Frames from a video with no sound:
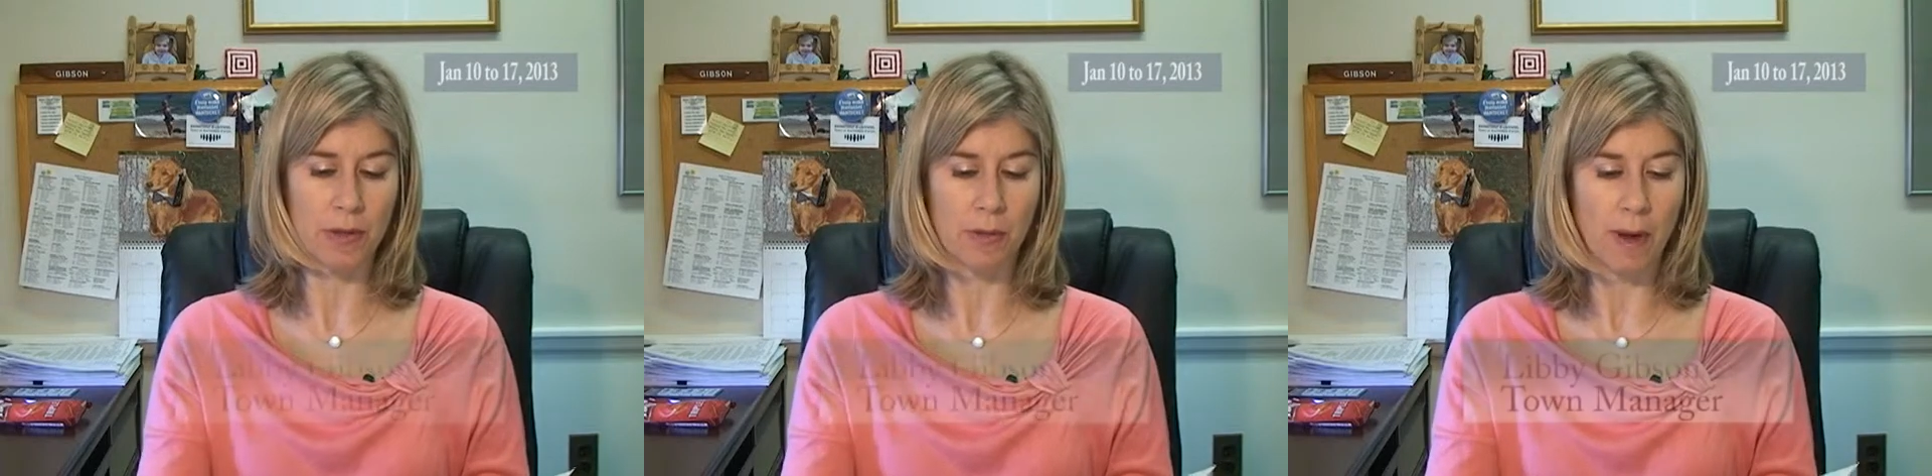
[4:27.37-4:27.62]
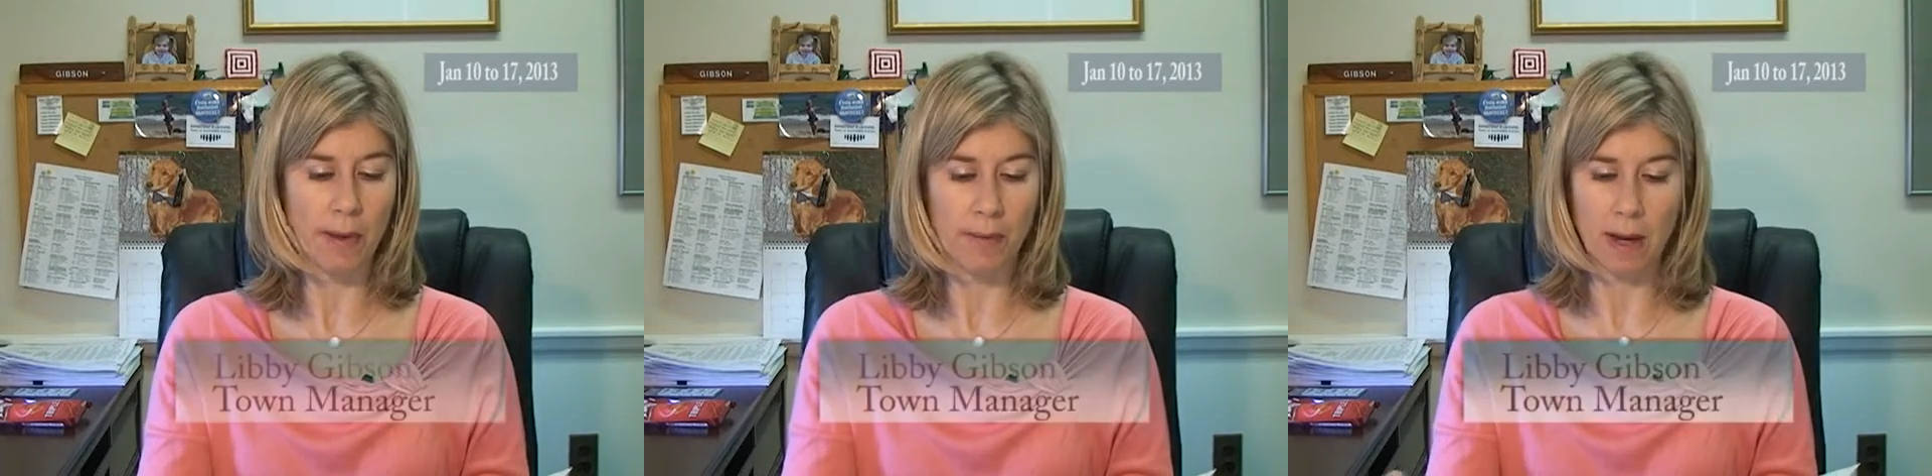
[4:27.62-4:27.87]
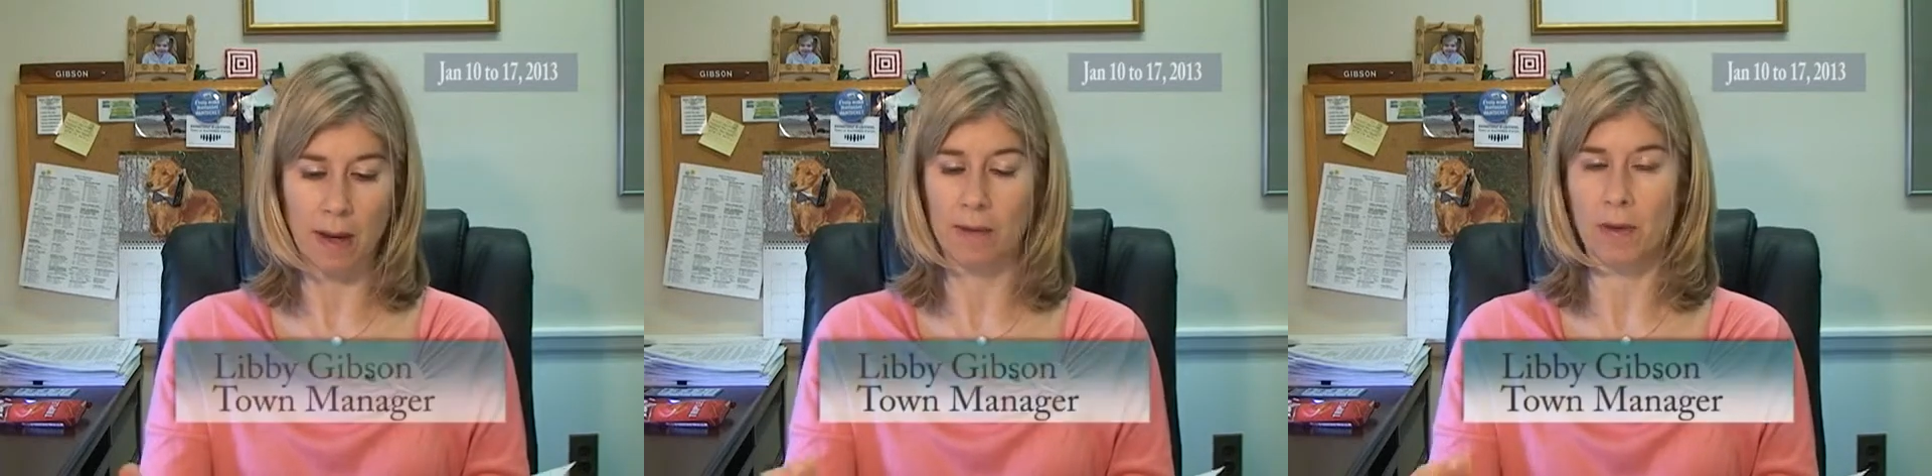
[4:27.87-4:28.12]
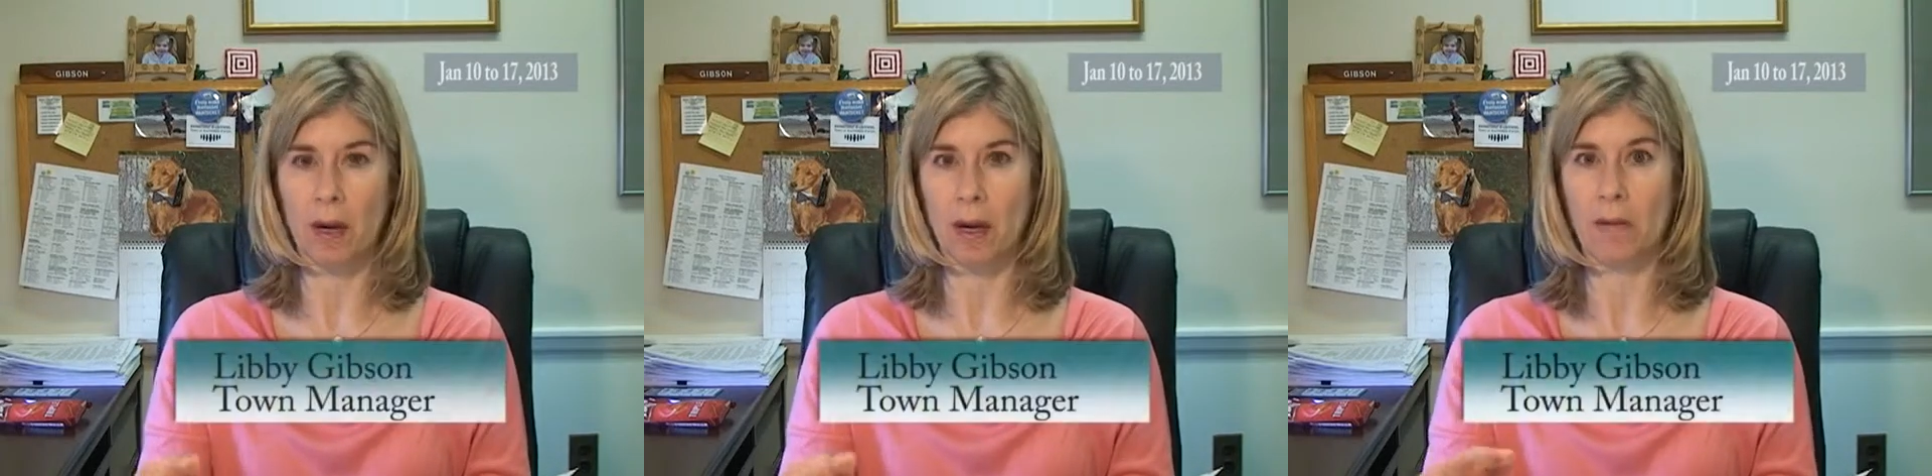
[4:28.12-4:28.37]
so I'm not
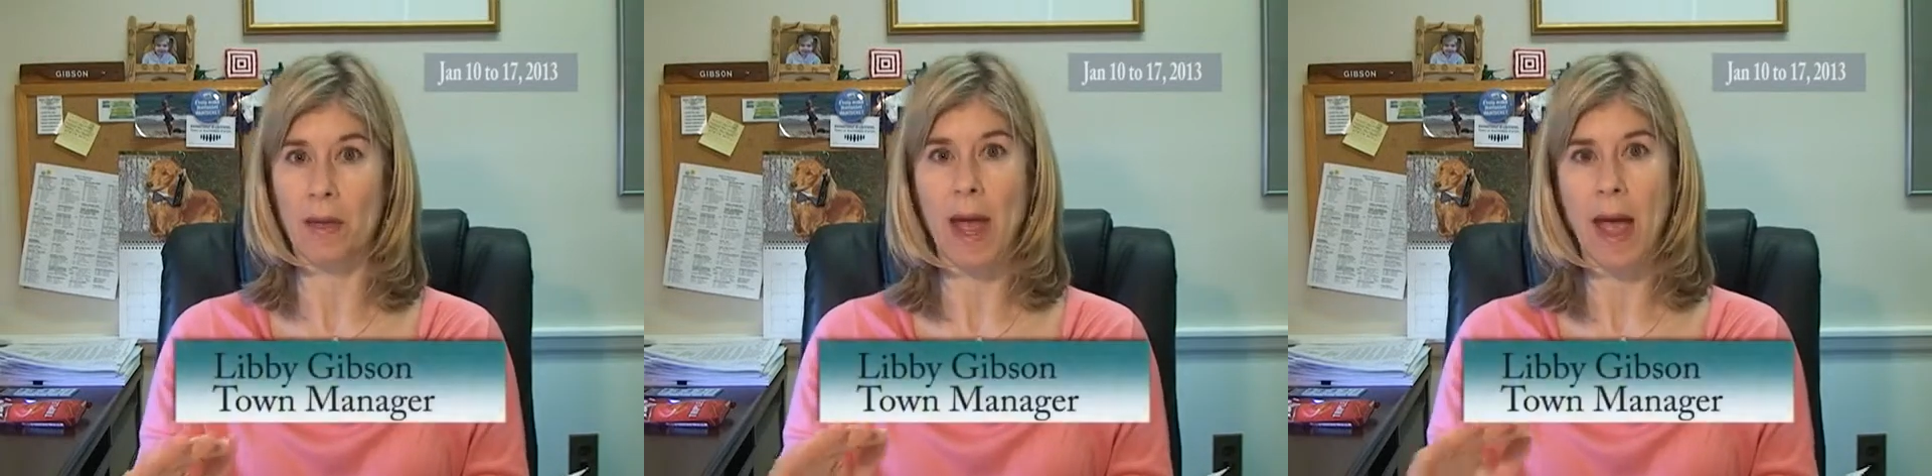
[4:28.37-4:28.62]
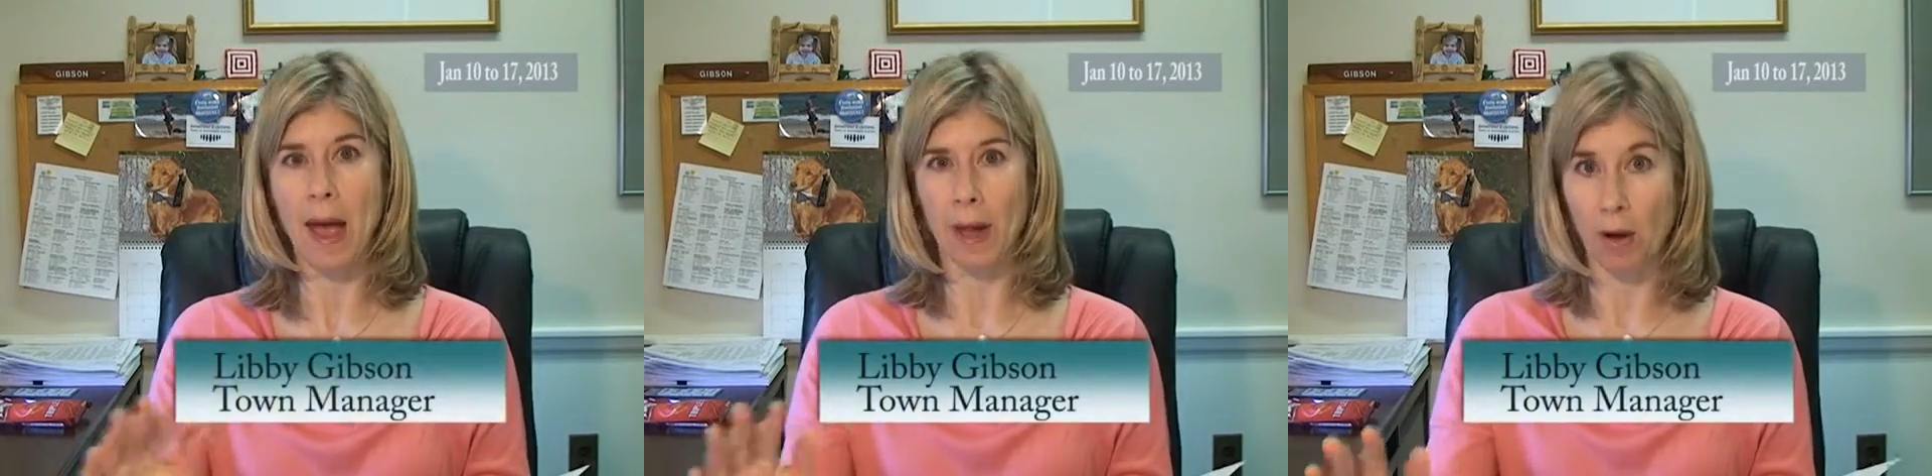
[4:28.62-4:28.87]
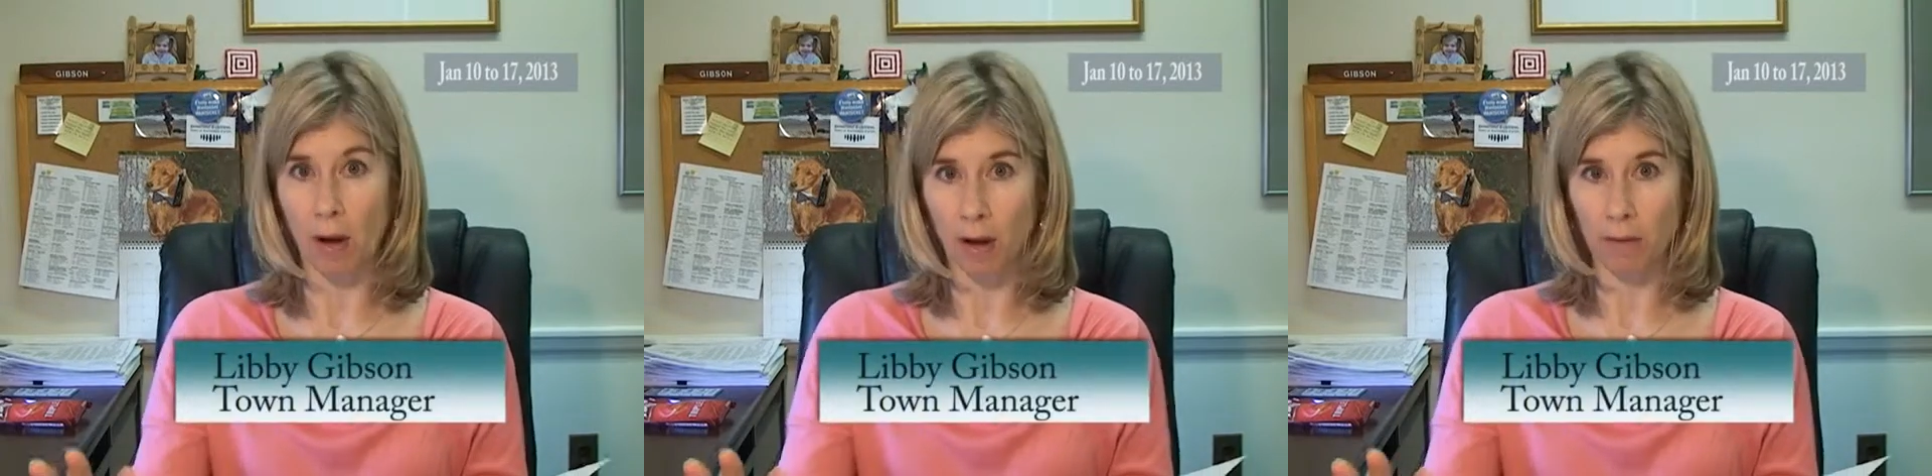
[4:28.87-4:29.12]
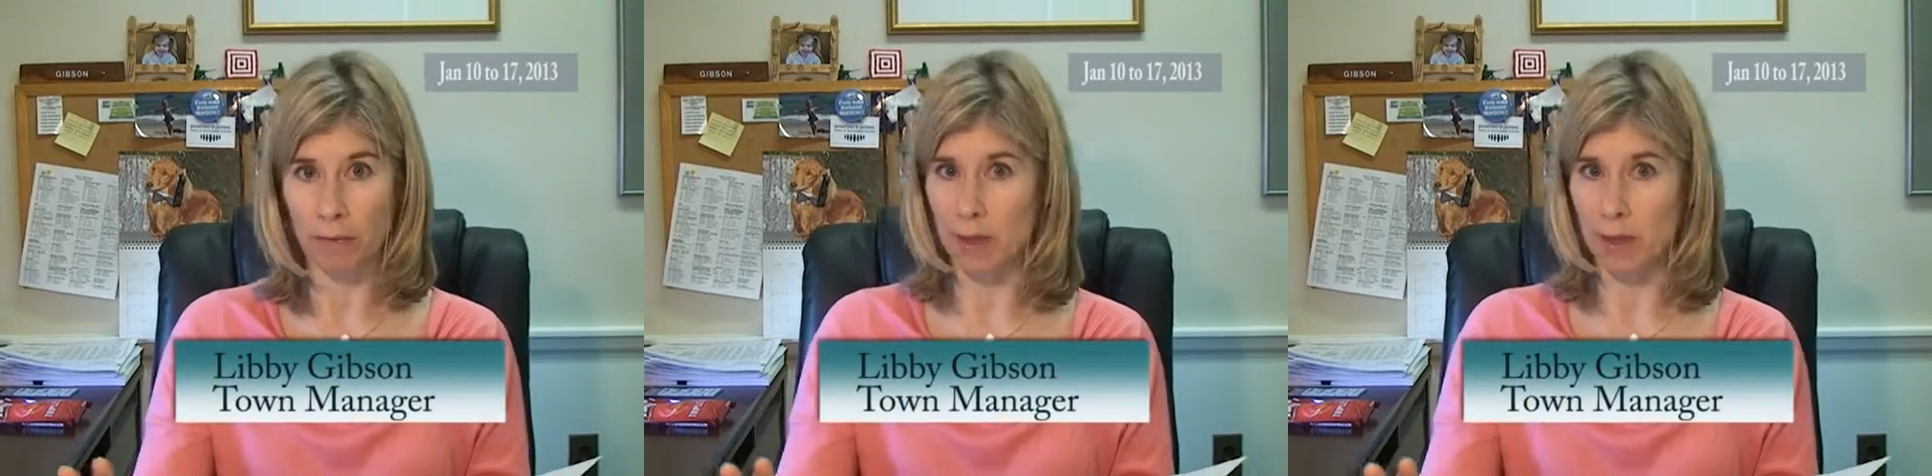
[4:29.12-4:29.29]
involved at all.